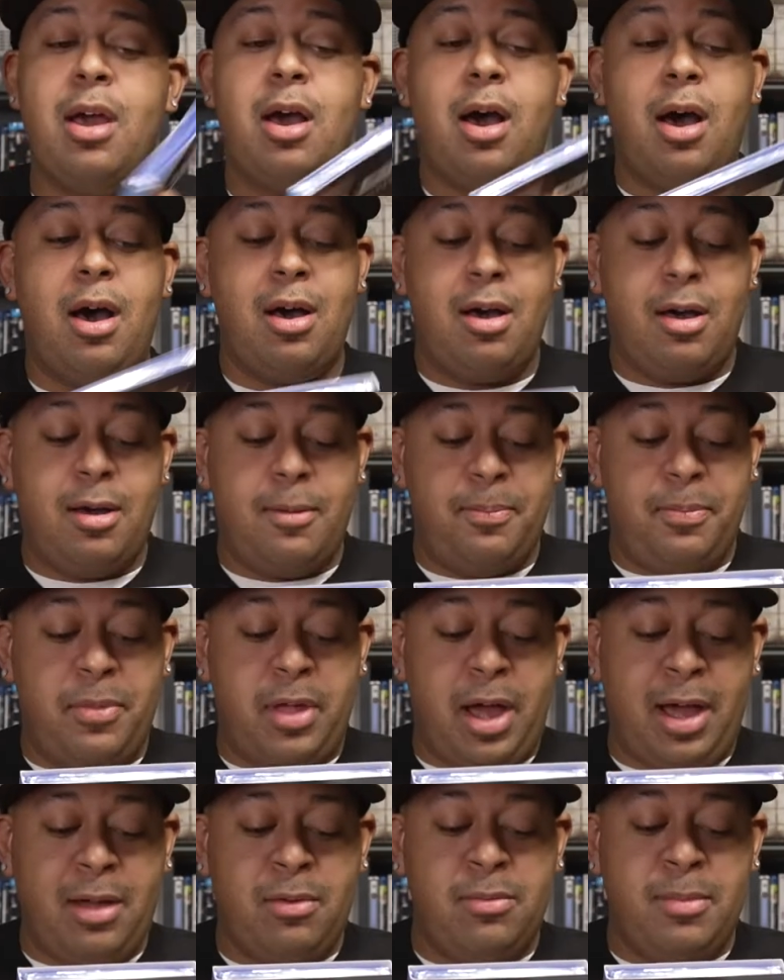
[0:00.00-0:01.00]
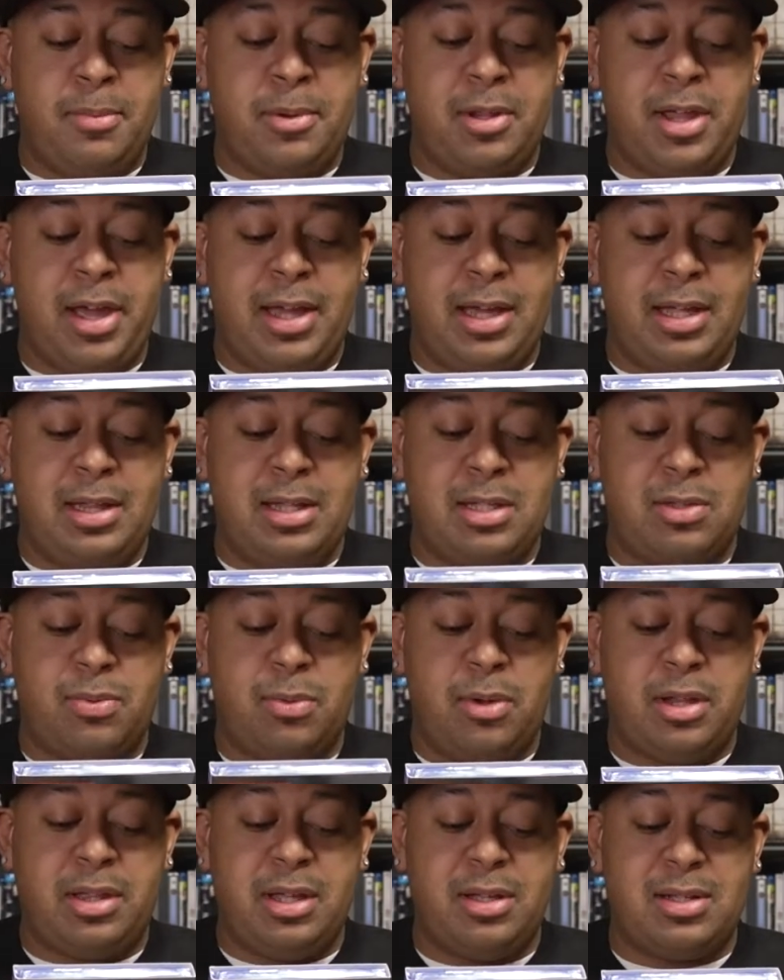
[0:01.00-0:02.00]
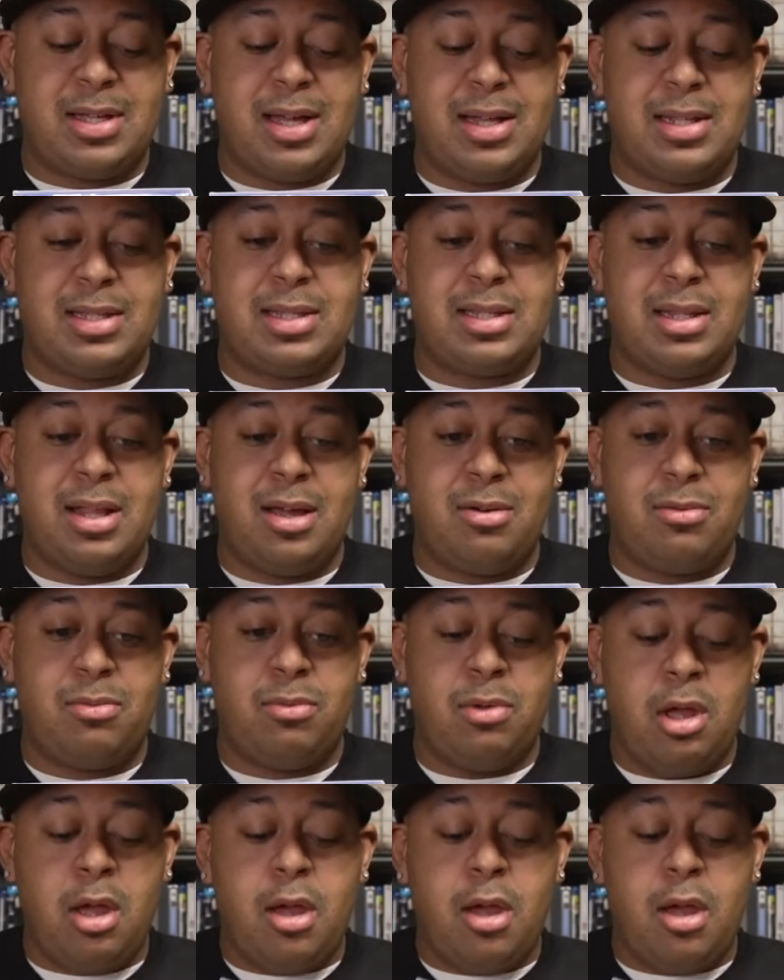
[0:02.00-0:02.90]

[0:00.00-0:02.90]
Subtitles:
I remember liking this one. I think it's kind of slow.